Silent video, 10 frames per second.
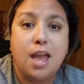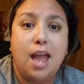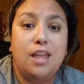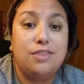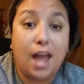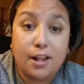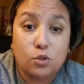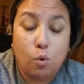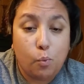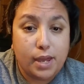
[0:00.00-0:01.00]
And that's
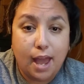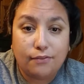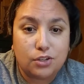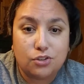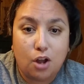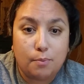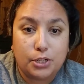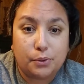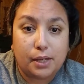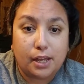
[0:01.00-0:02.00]
what we have to stop
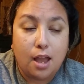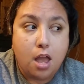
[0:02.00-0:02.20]
doing.